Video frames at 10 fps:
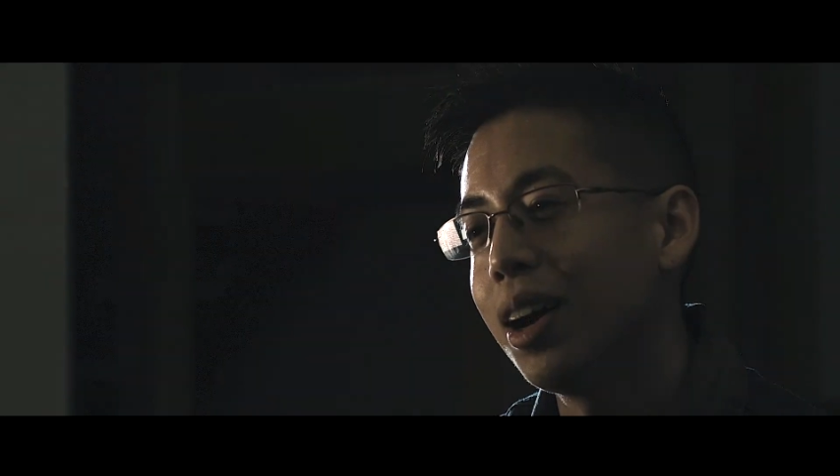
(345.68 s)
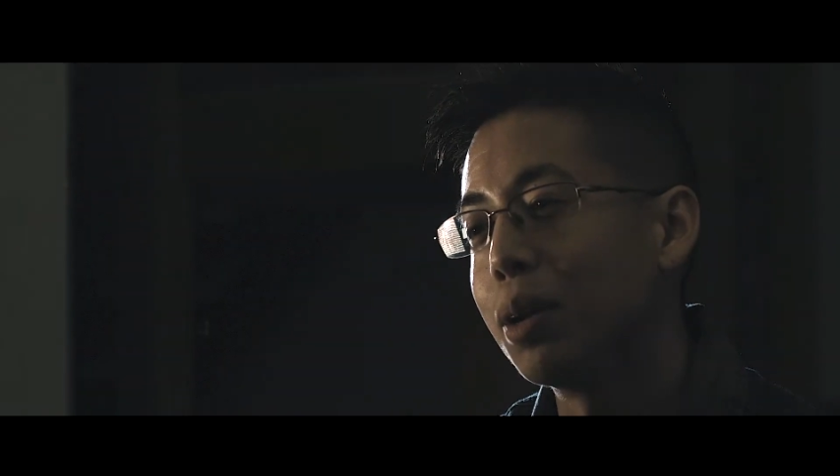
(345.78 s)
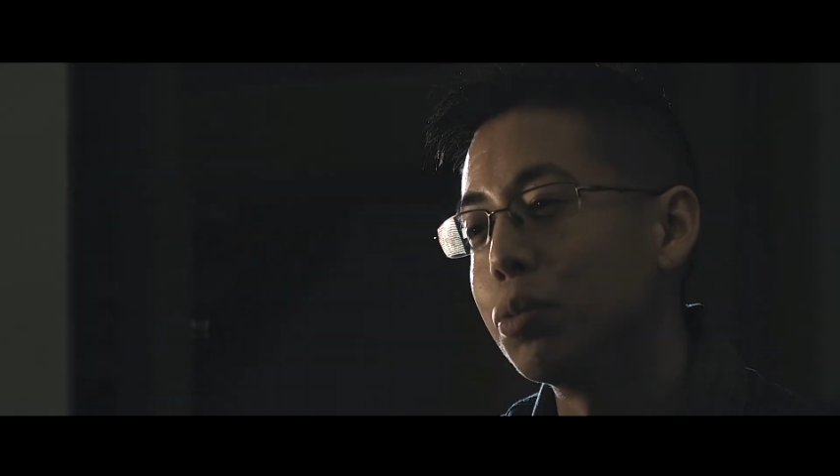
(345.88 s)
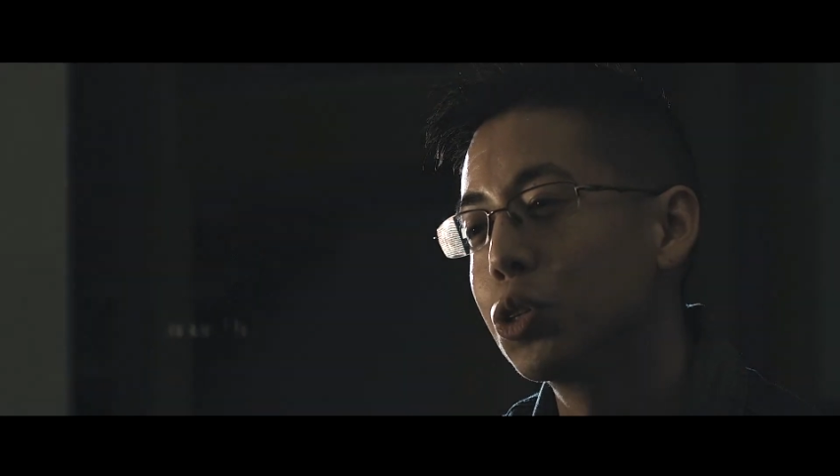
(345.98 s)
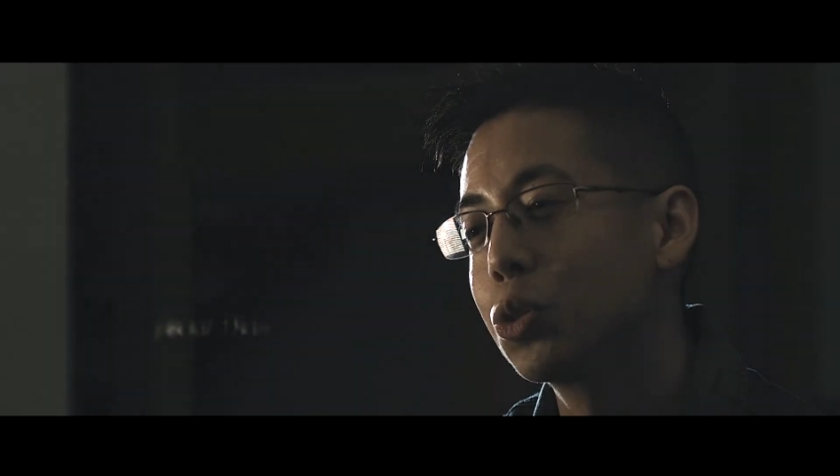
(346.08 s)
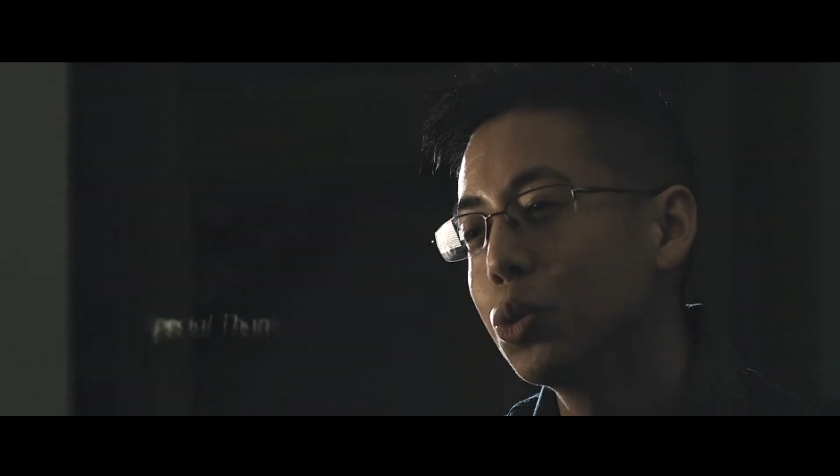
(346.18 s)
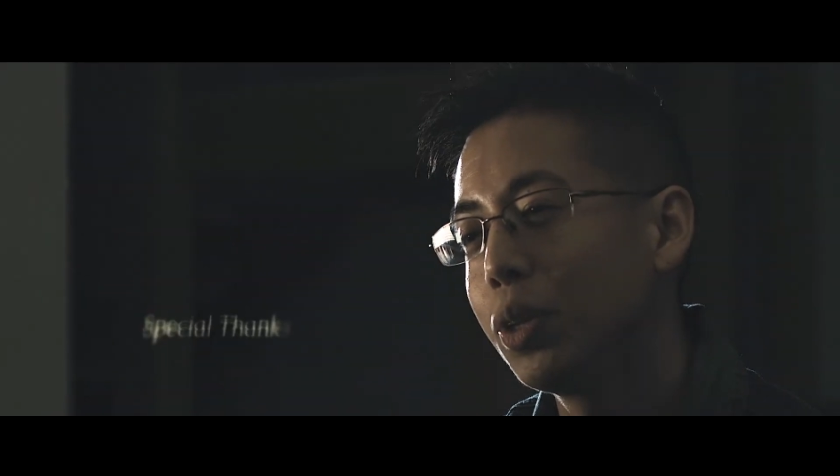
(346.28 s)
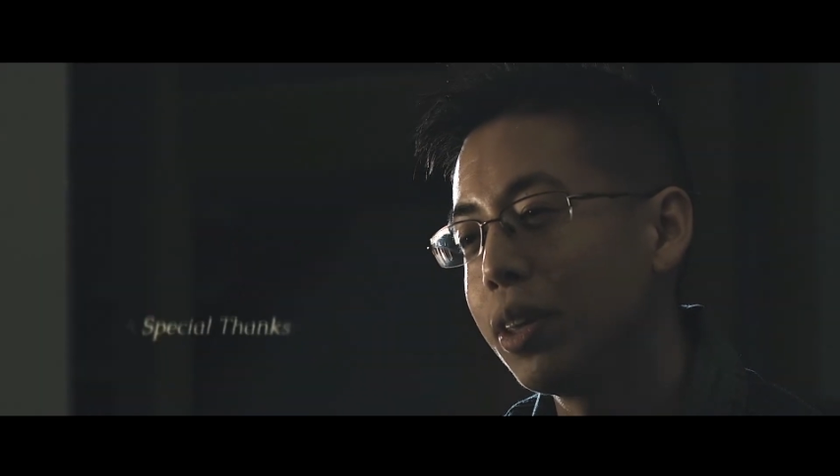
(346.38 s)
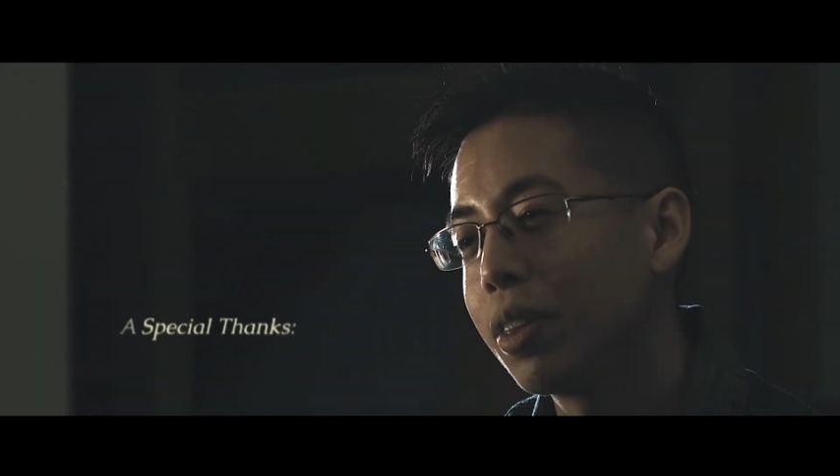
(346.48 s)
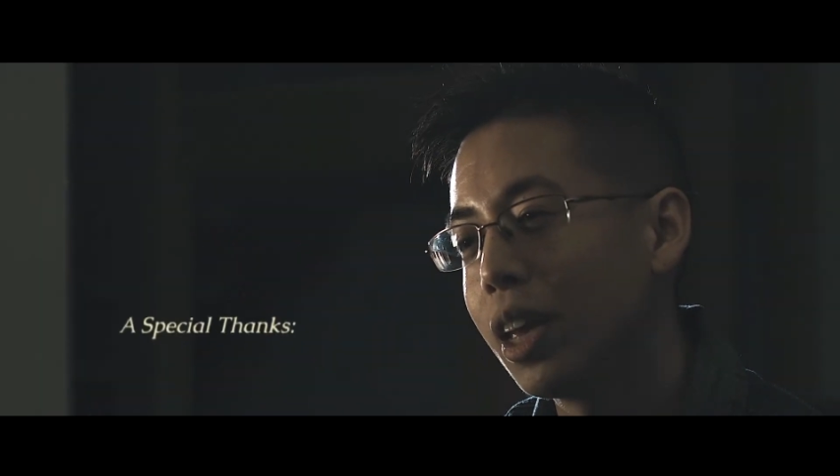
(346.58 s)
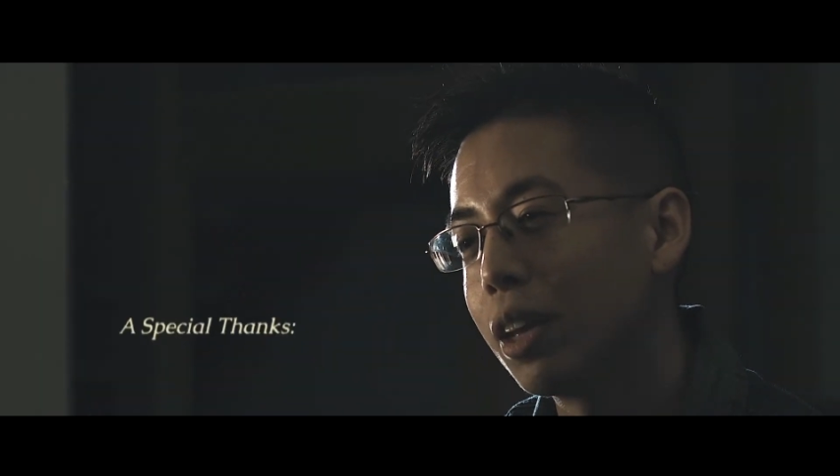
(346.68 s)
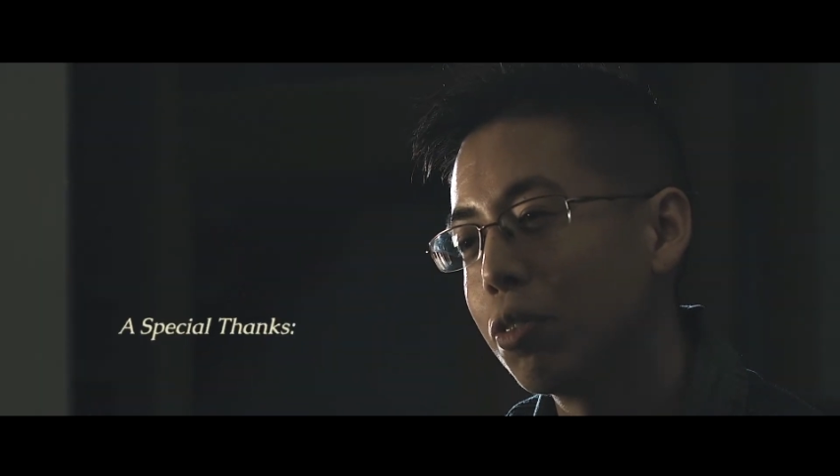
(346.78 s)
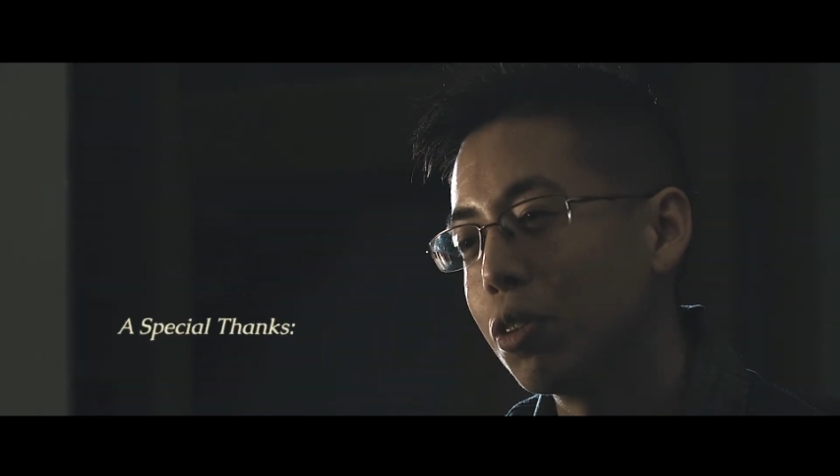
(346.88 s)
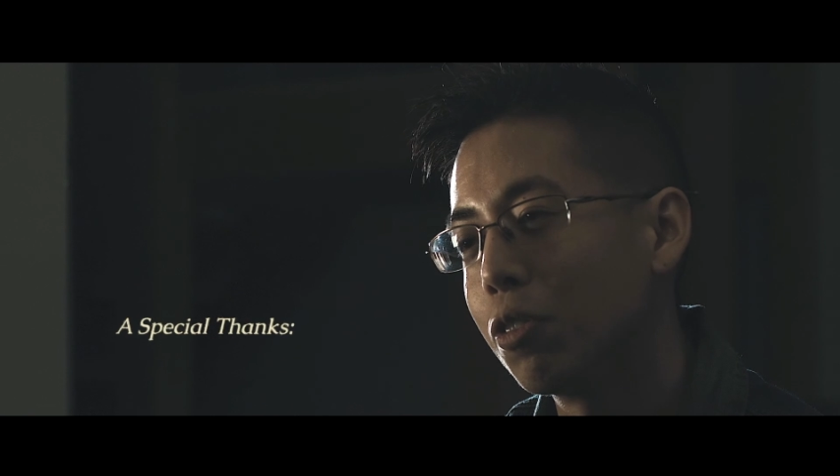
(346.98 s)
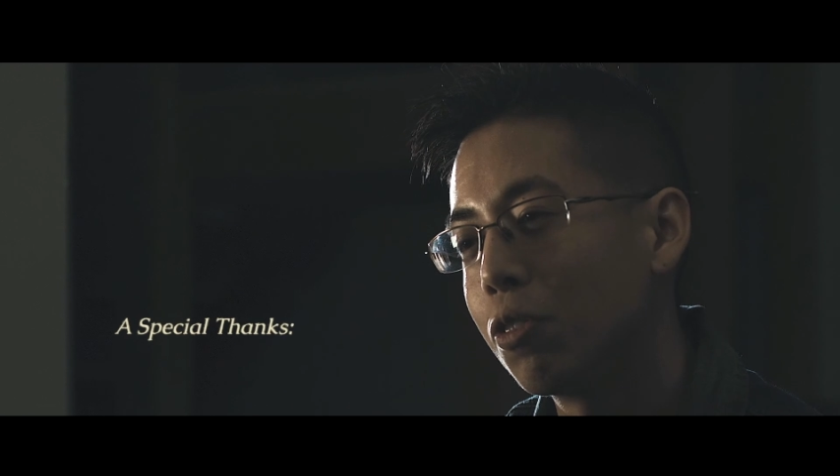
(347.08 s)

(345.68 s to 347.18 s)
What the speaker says: I'm truly thankful